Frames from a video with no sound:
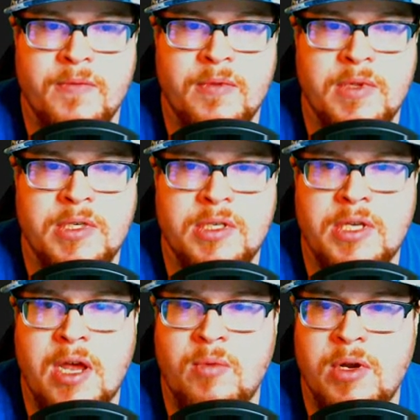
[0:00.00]
This
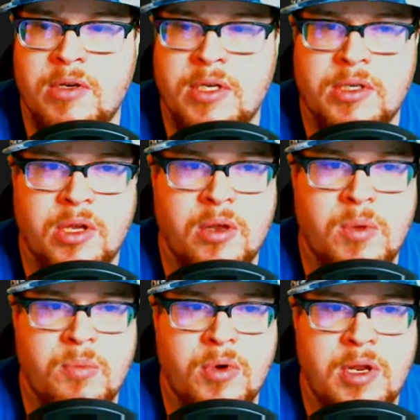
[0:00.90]
Sidewinder's actually going to
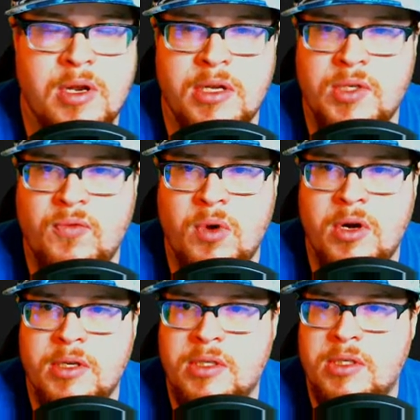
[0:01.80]
be pretty nice for
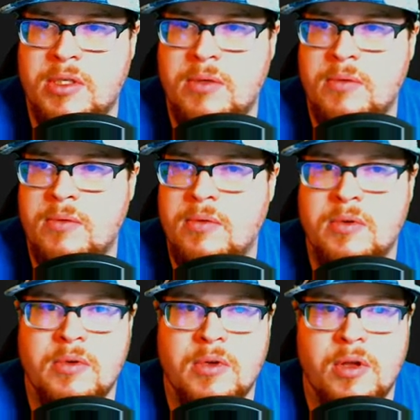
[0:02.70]
us.
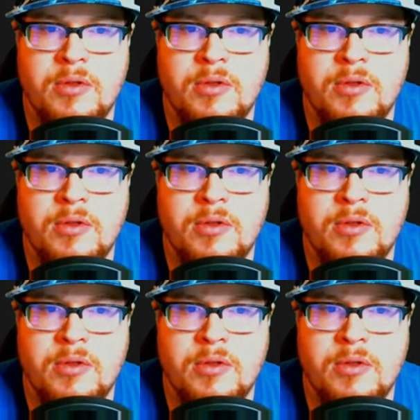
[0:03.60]
Oh,